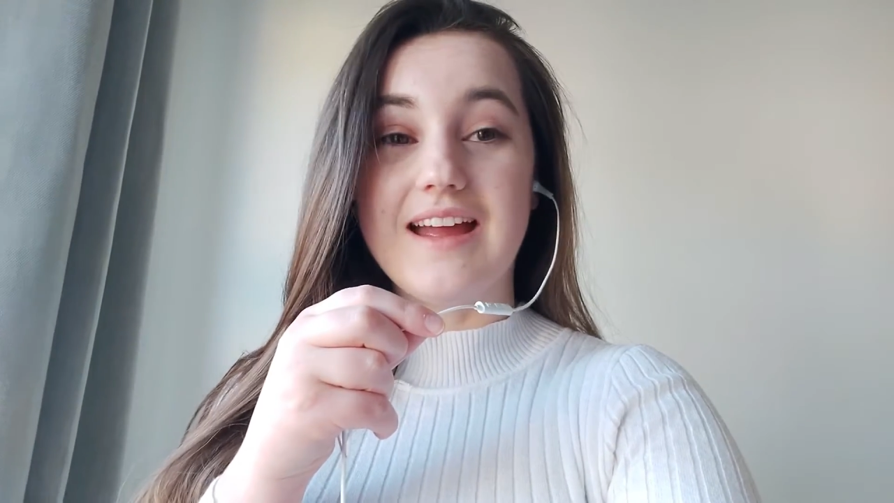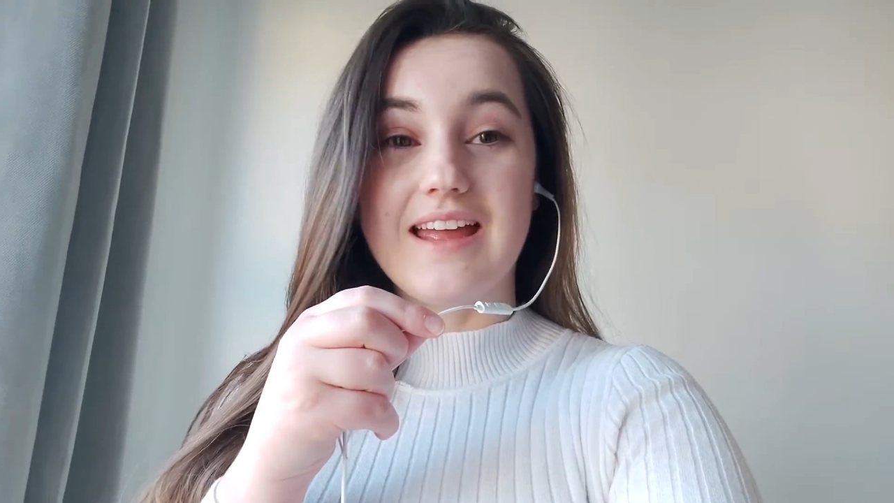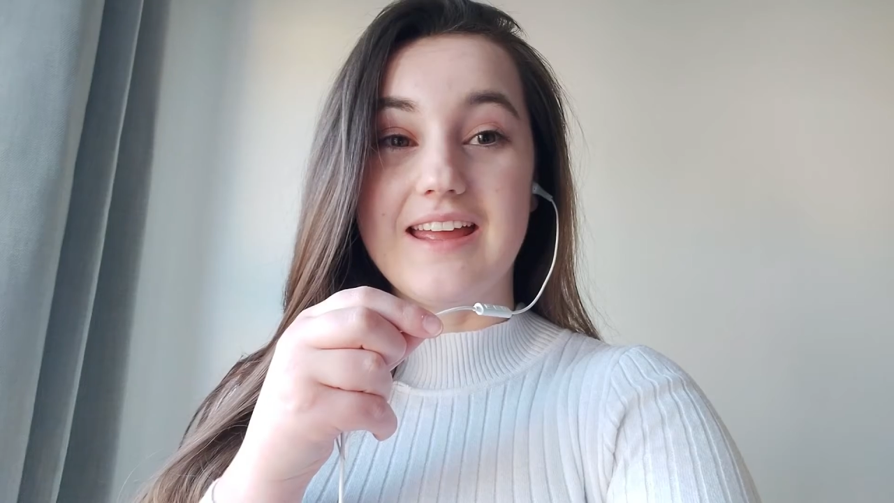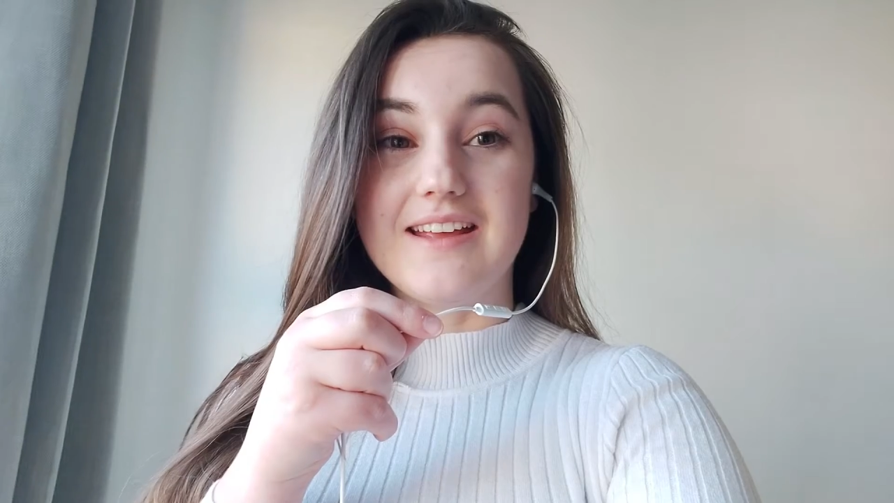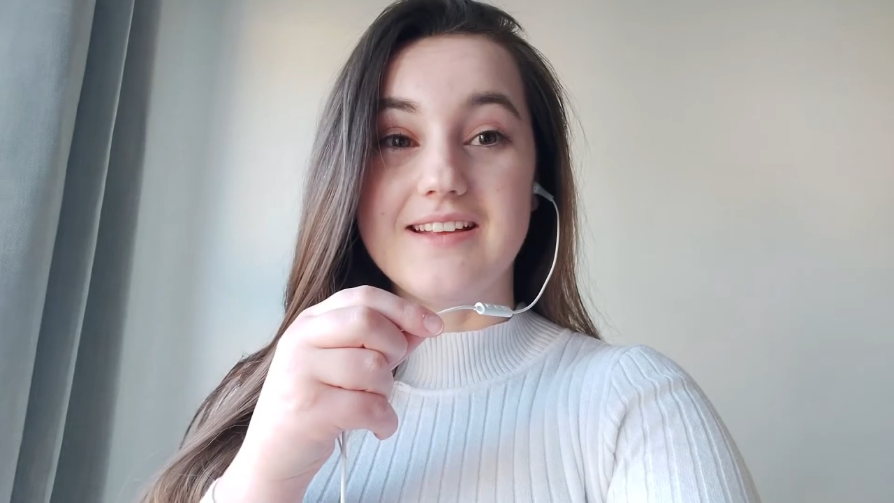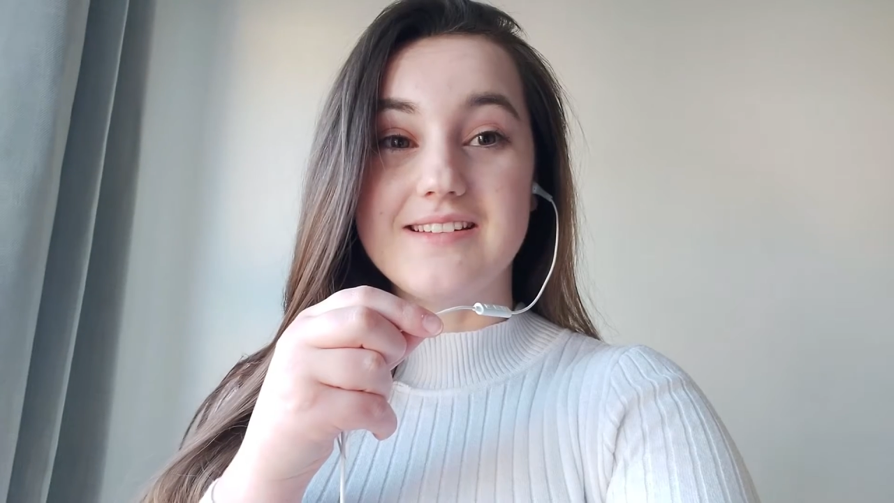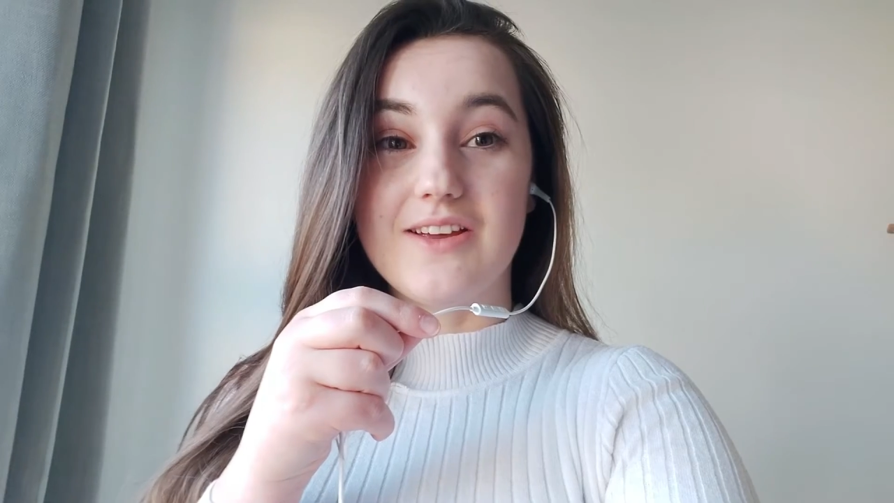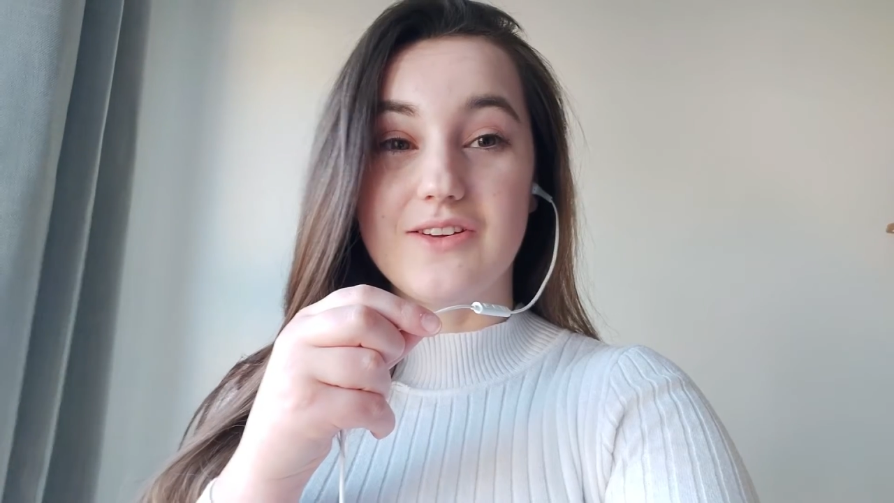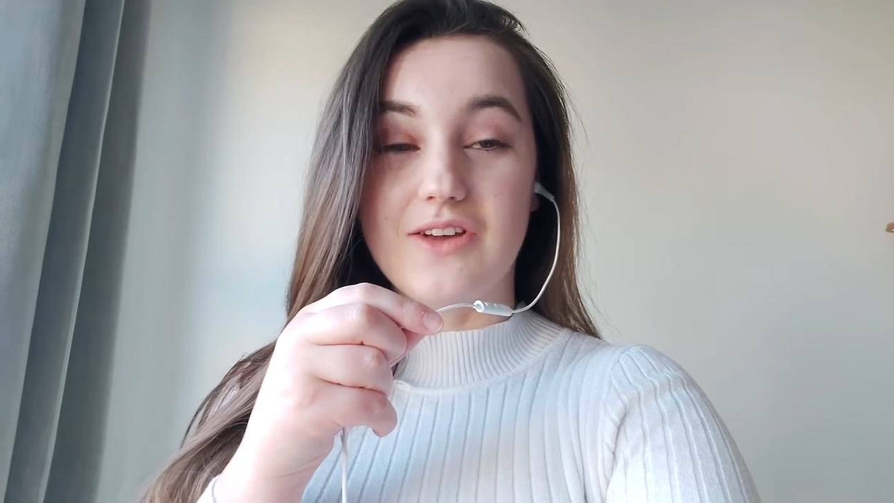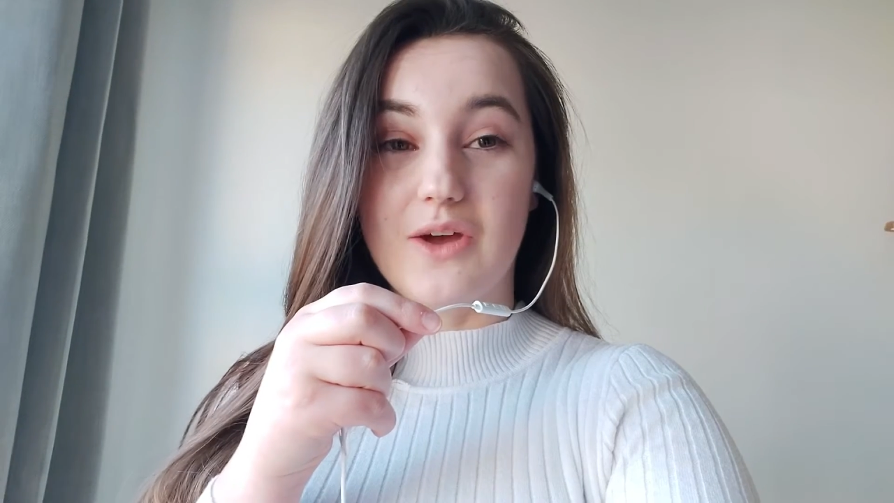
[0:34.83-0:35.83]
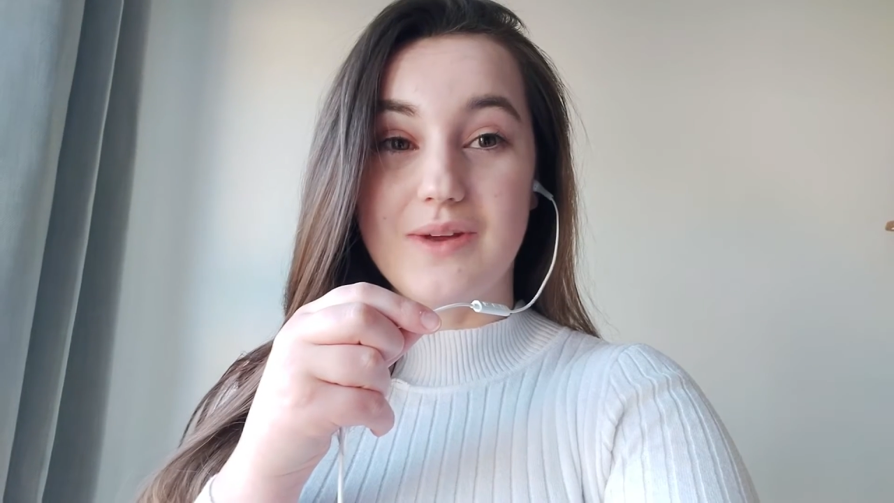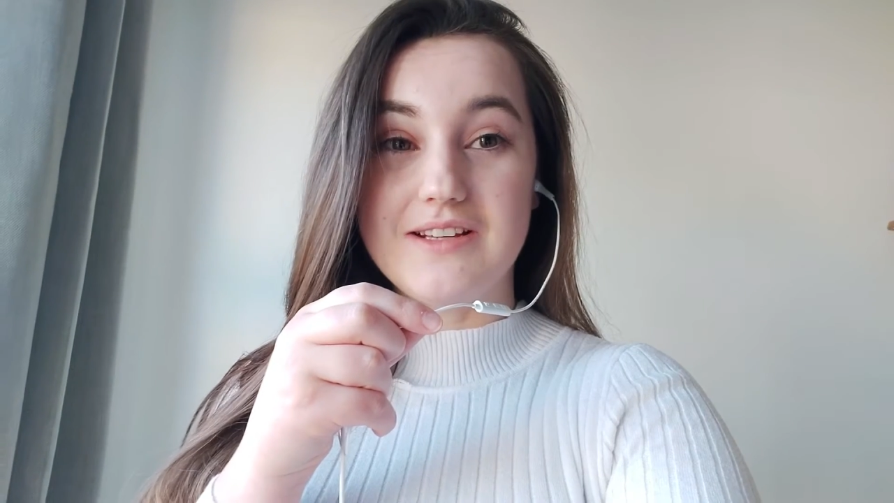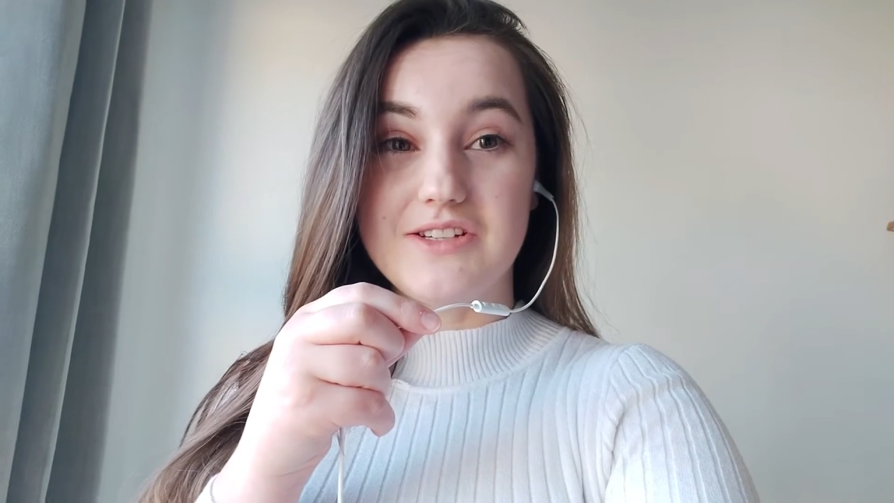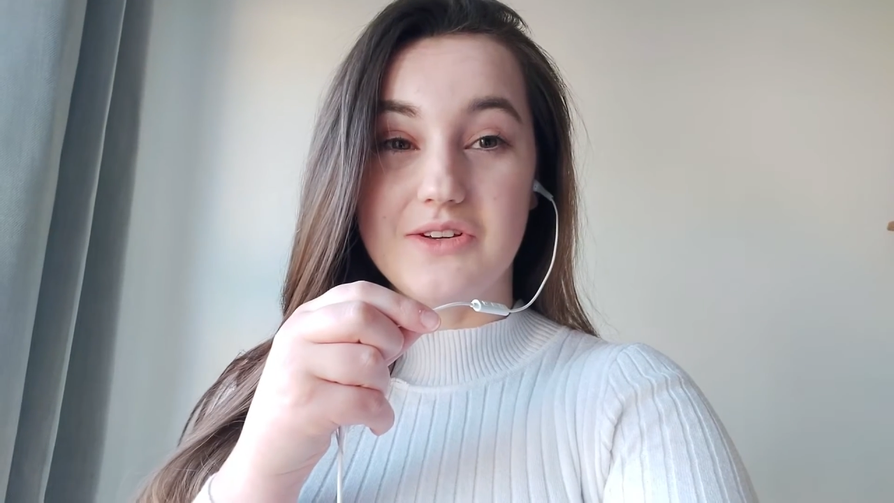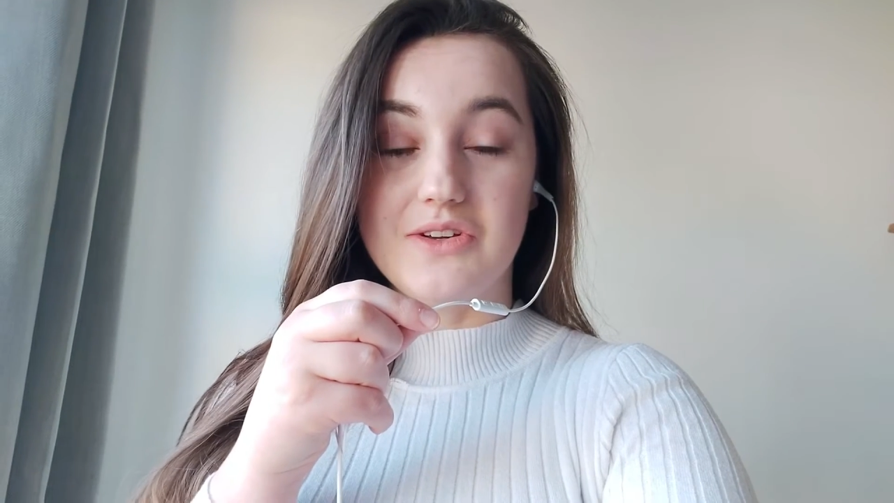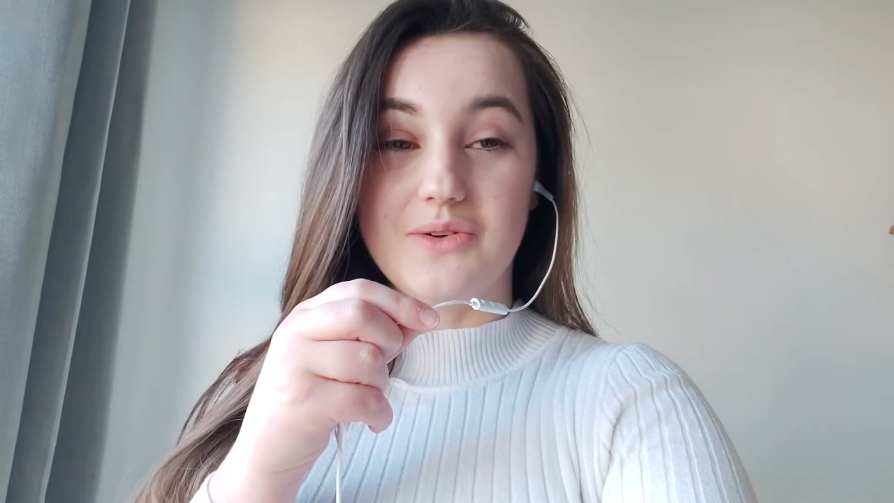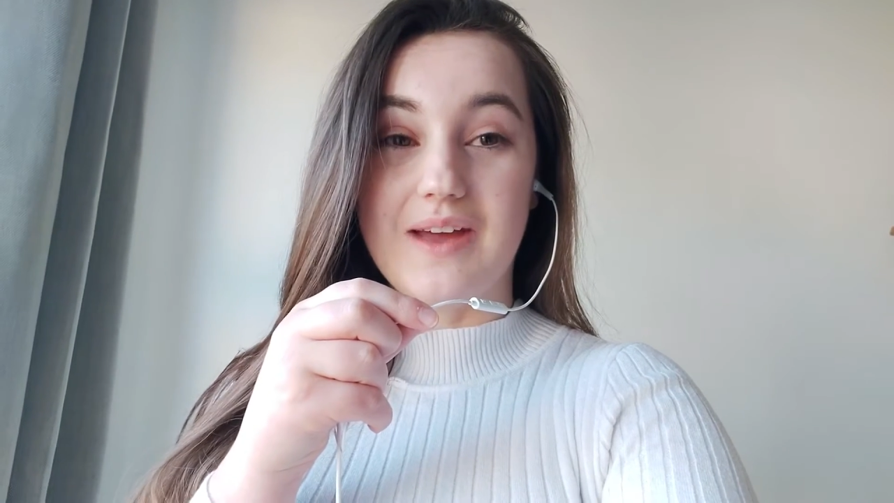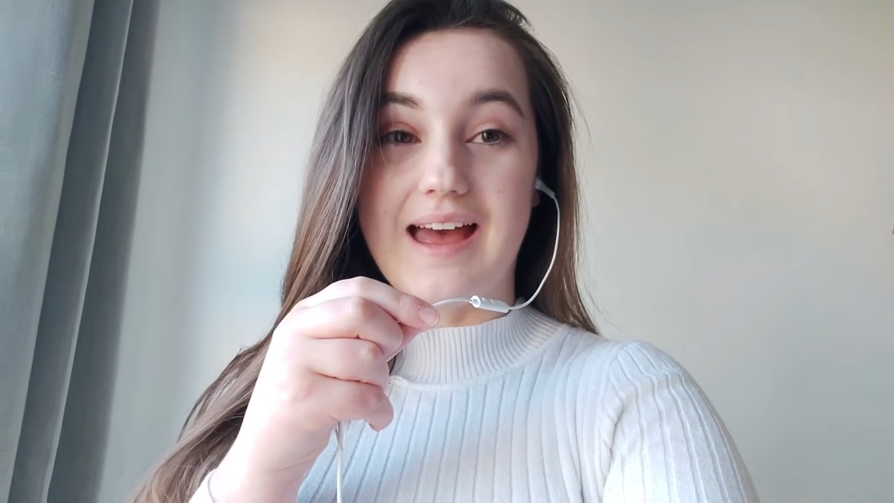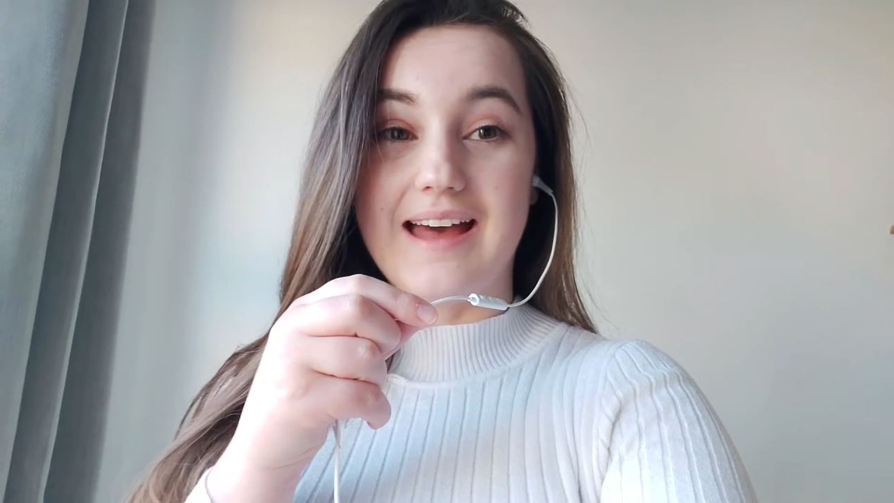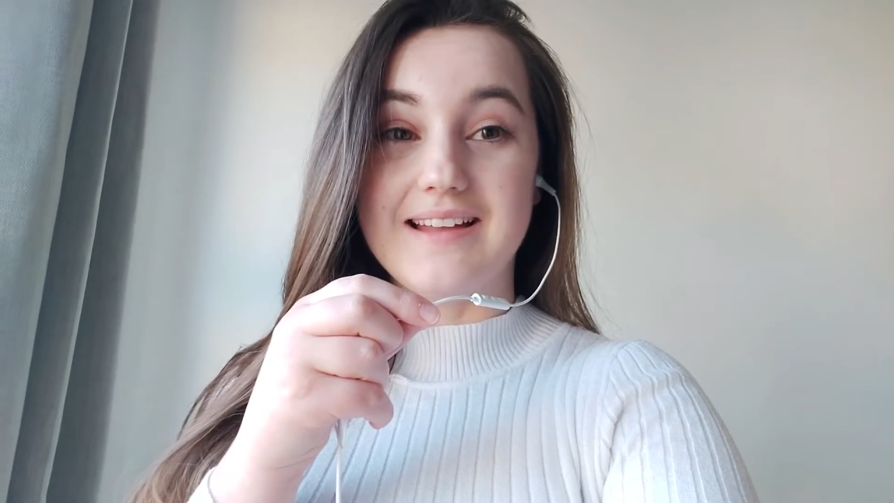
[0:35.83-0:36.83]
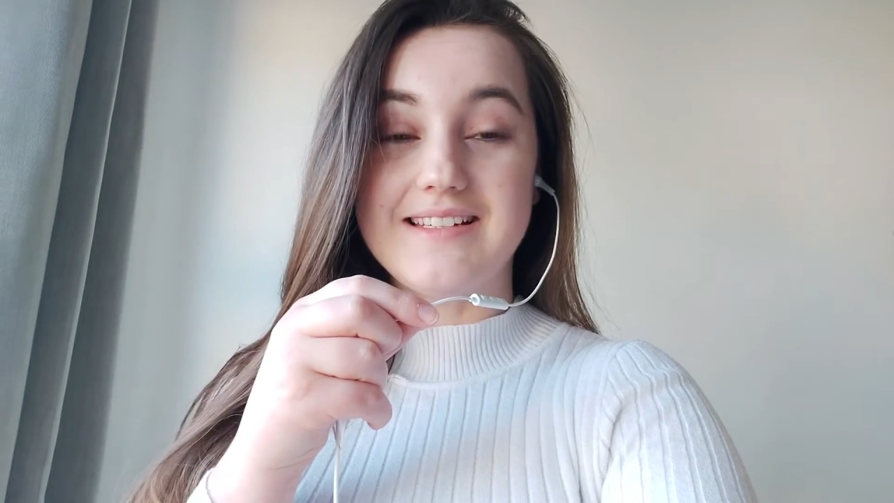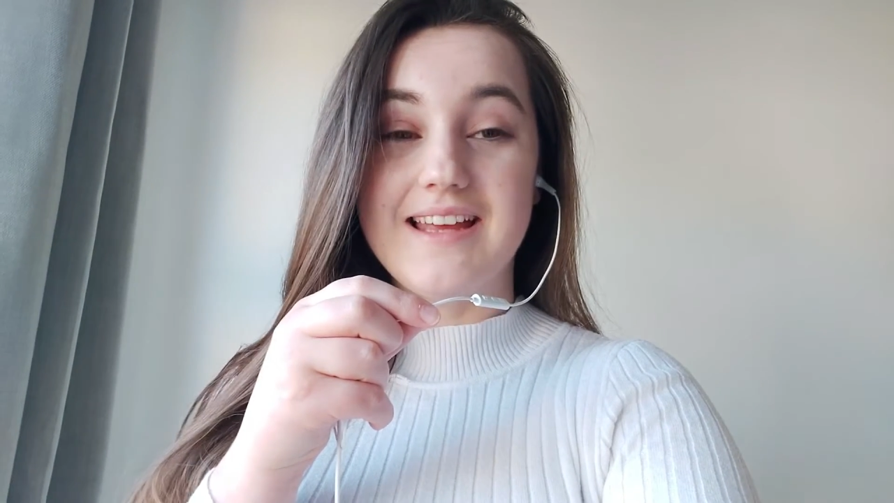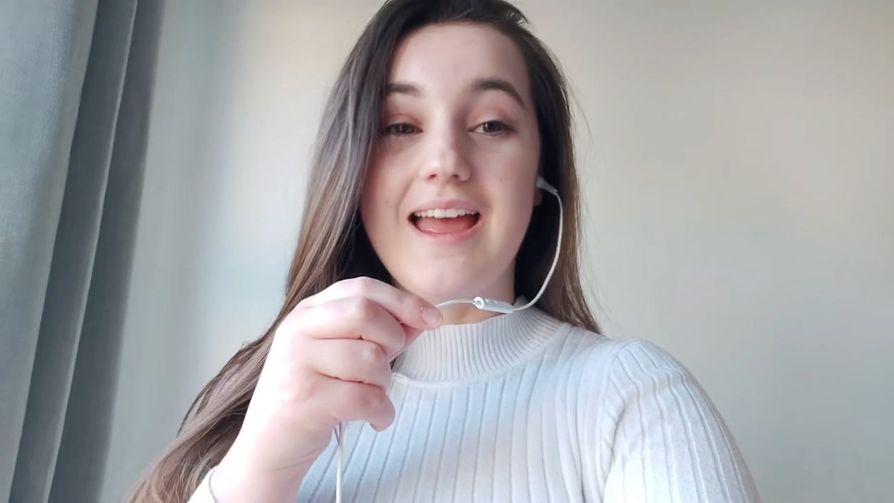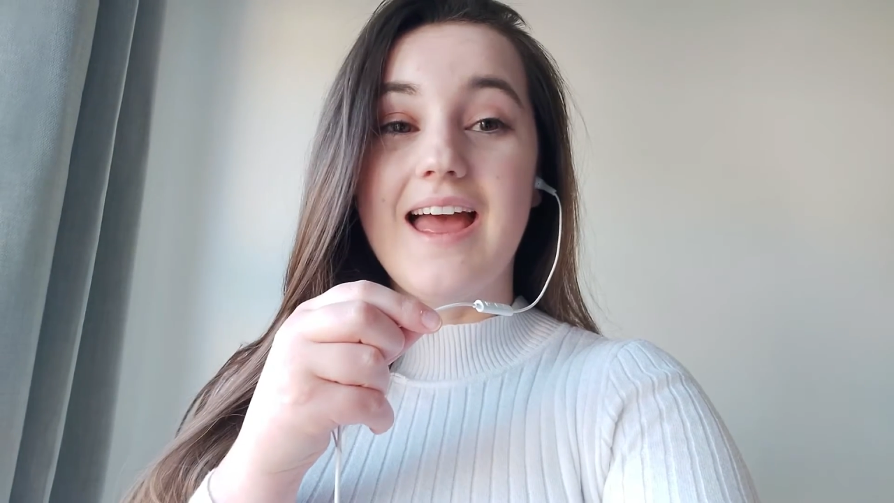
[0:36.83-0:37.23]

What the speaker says: is going to at